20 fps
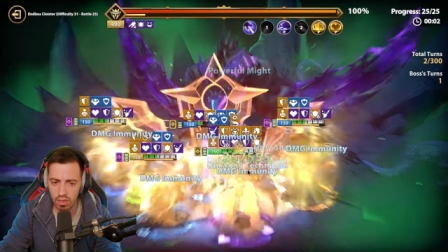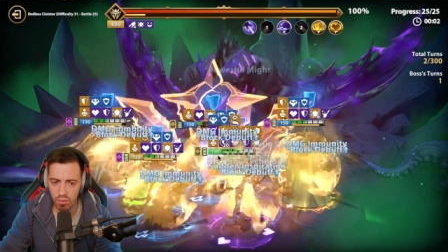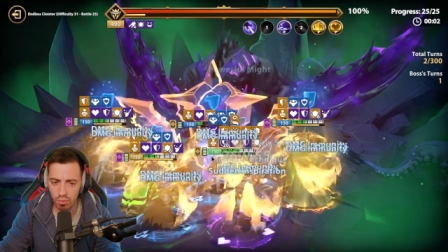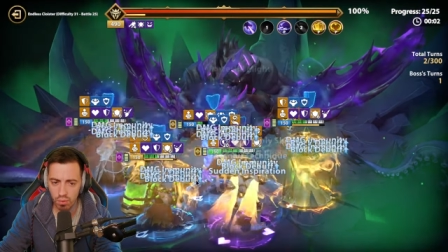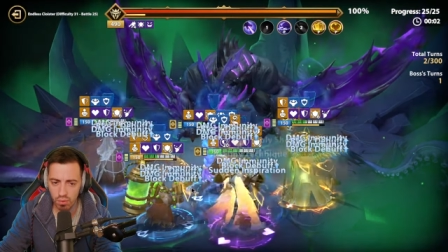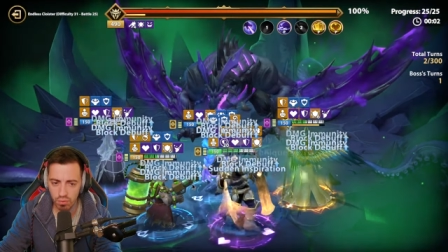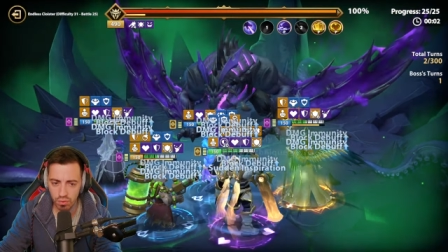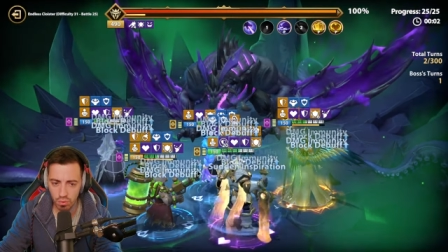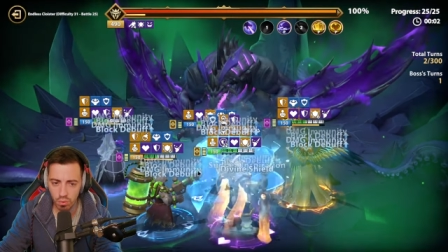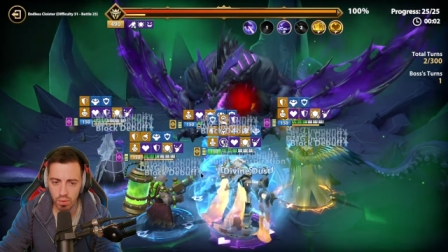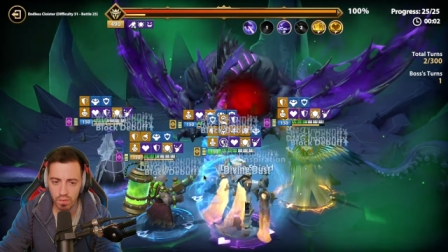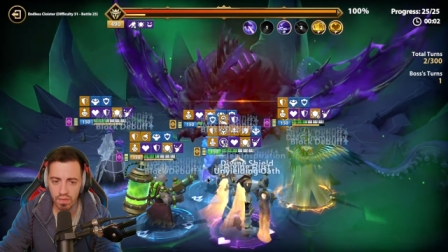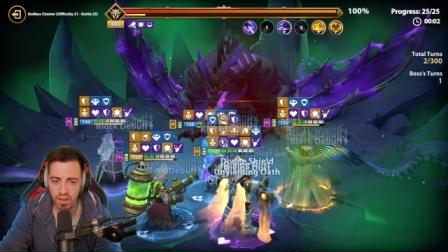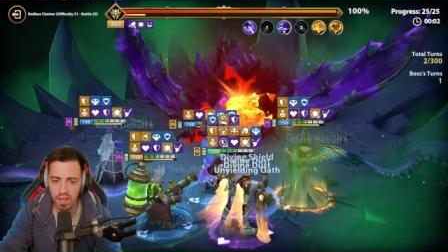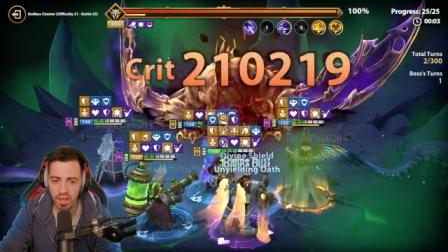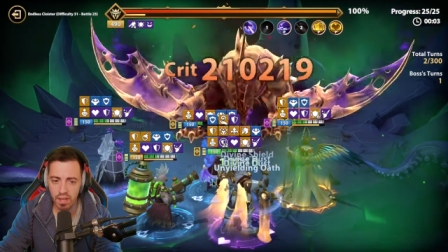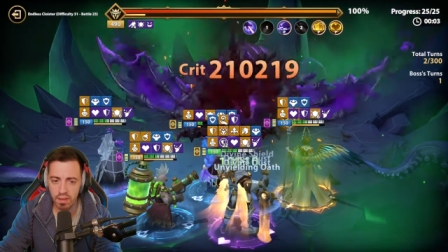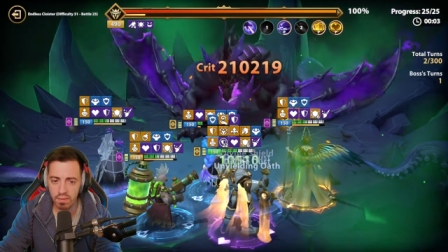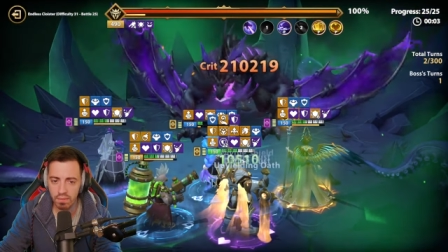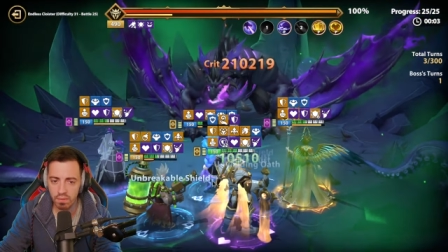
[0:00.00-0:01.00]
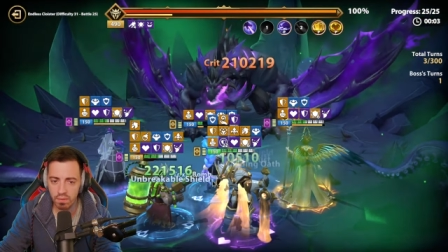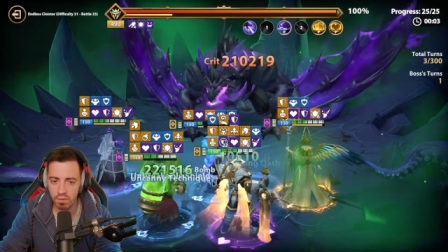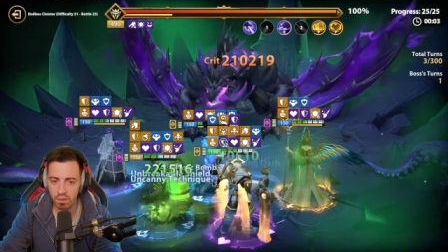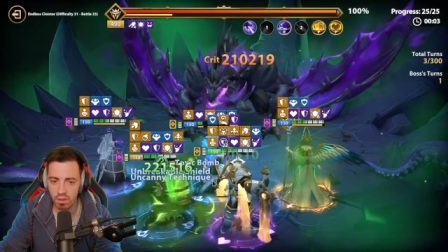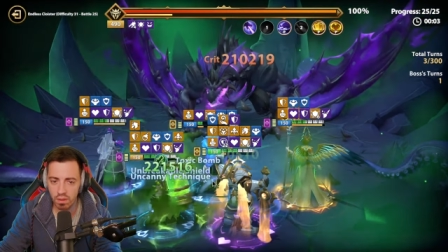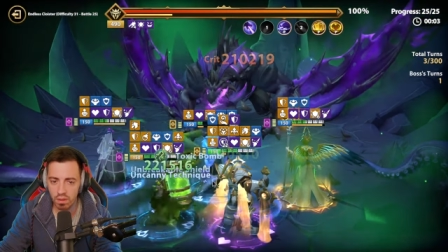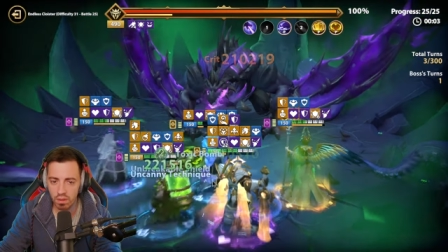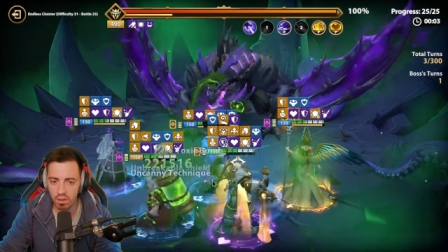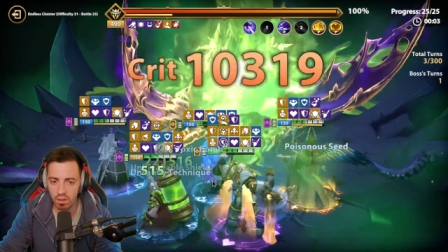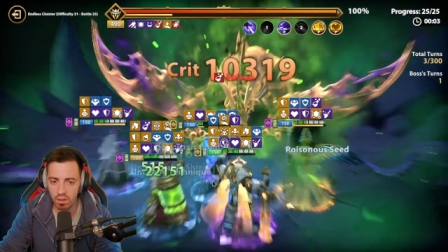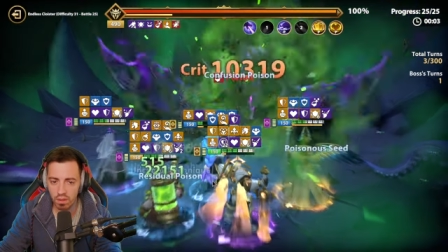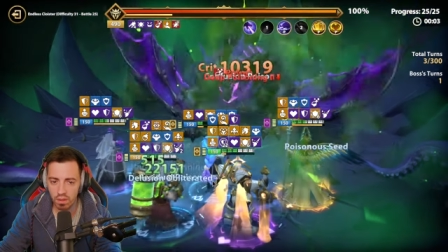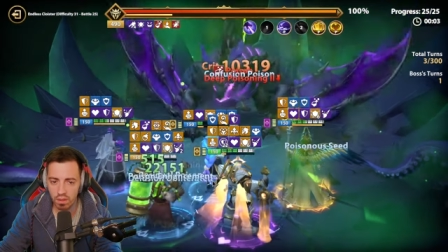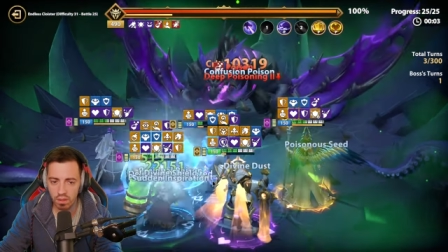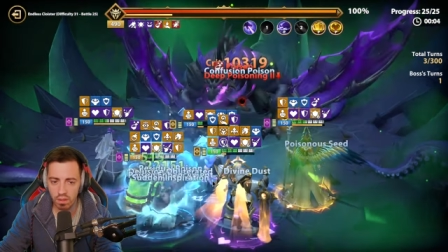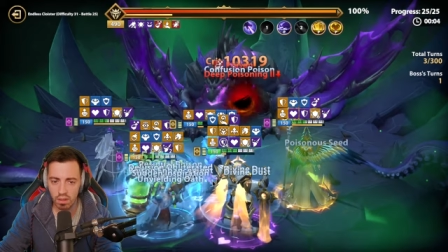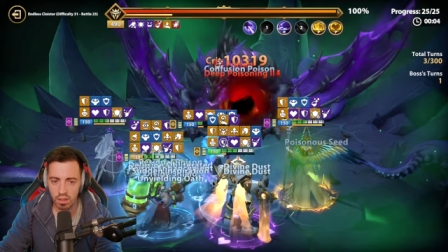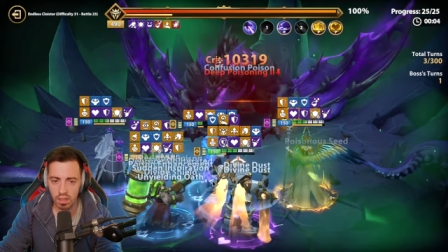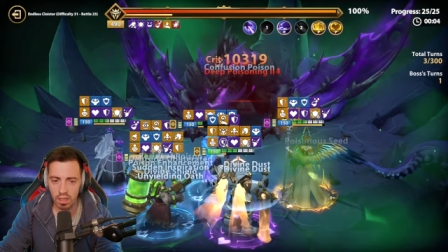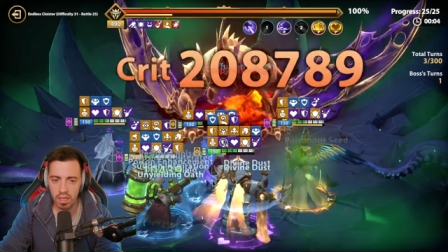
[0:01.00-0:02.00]
the revive.
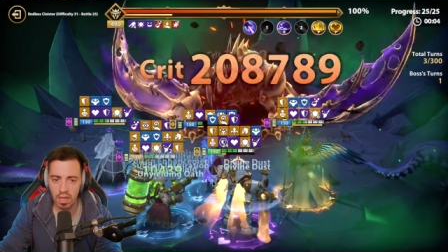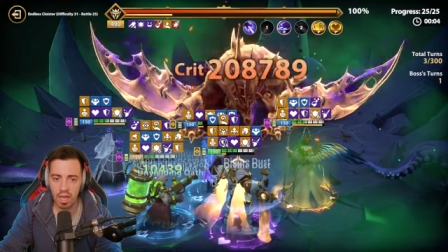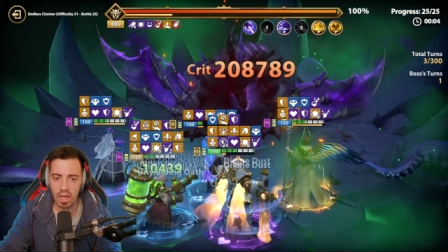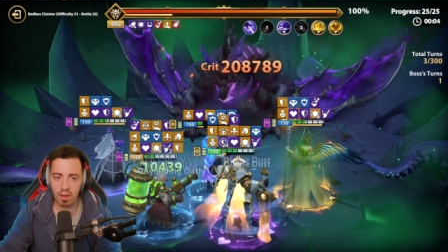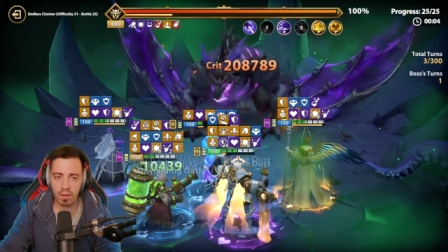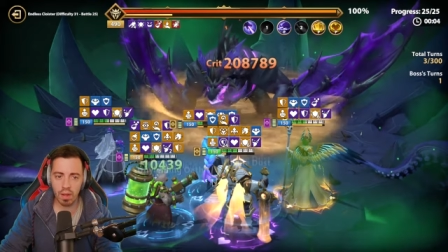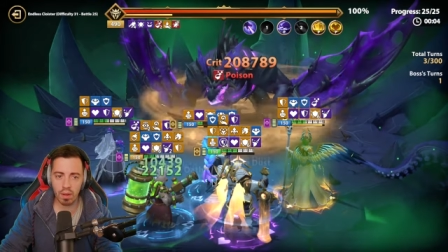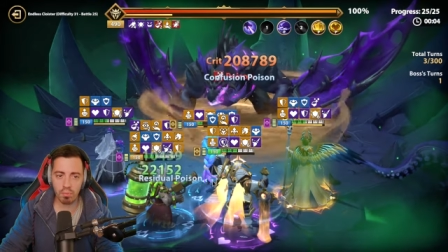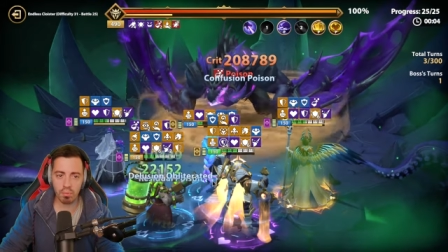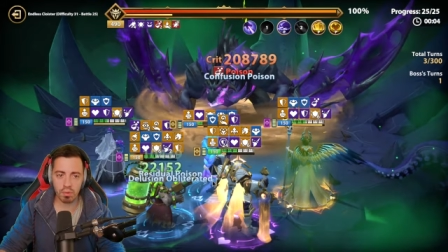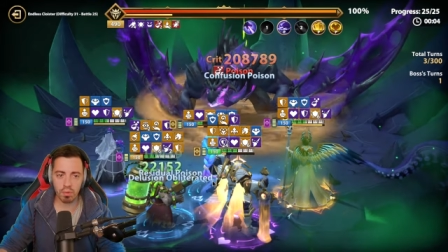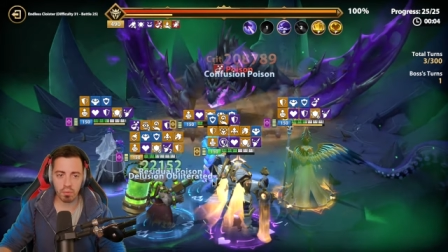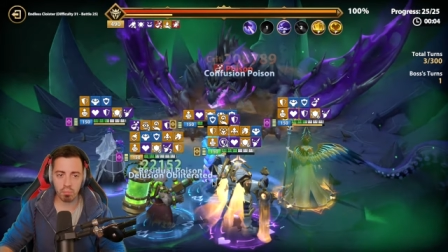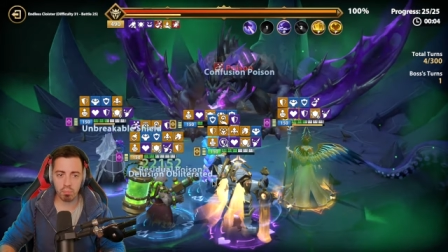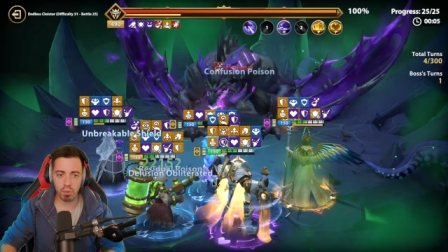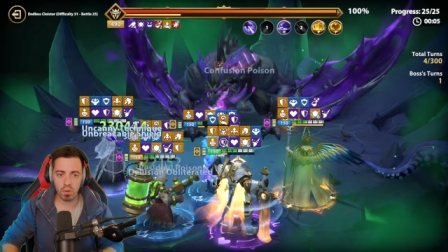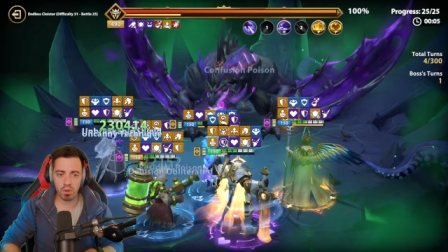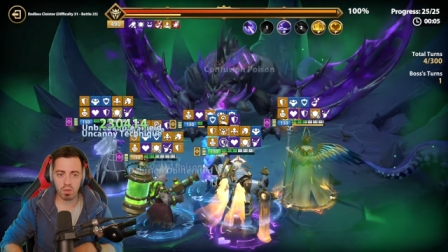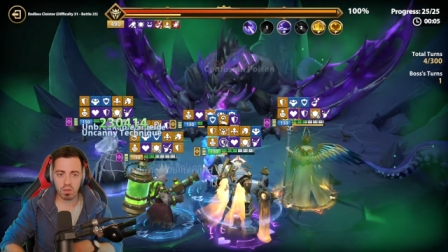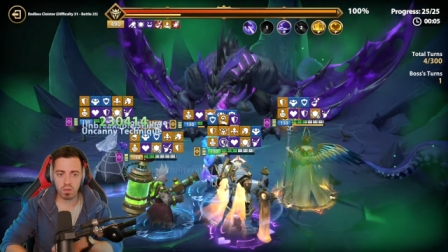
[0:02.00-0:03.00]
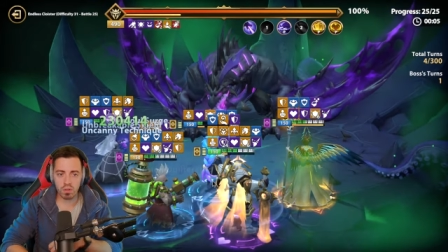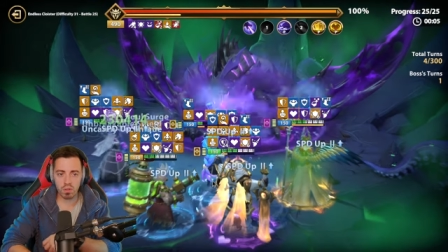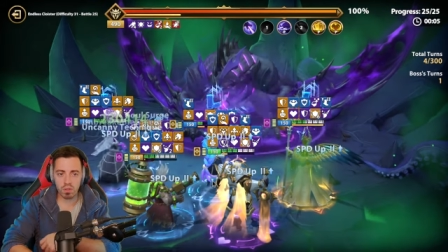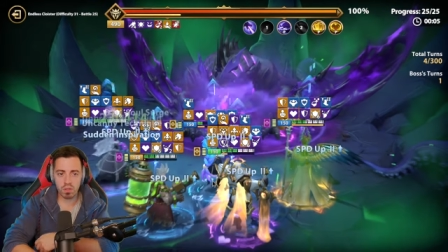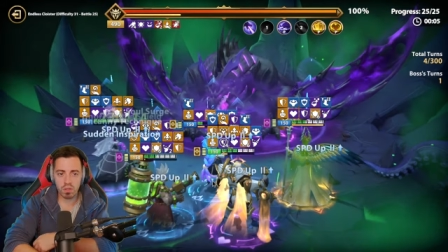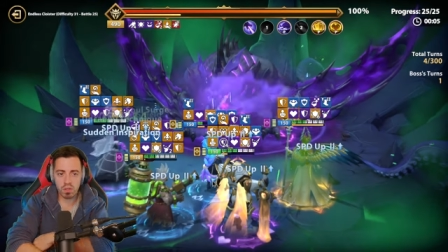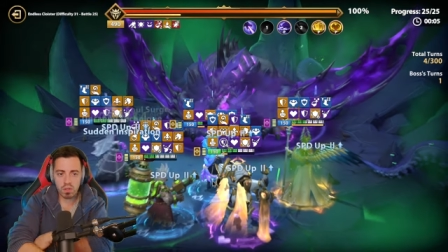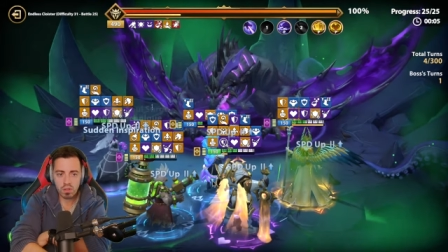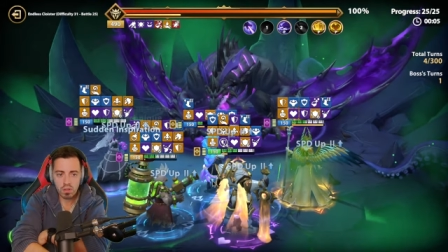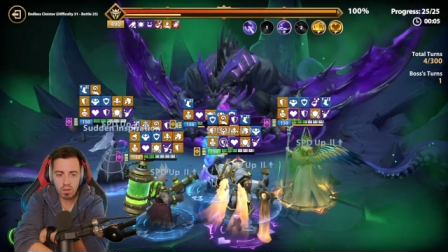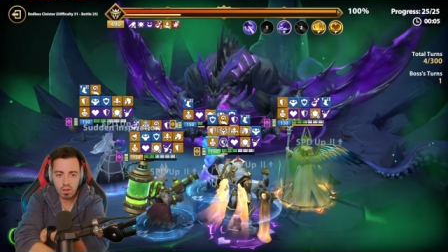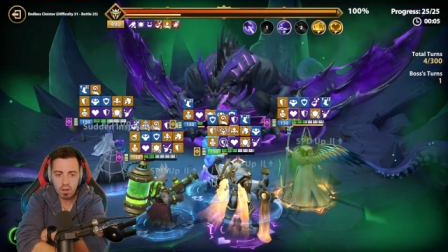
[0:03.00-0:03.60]
Now I put the poisons.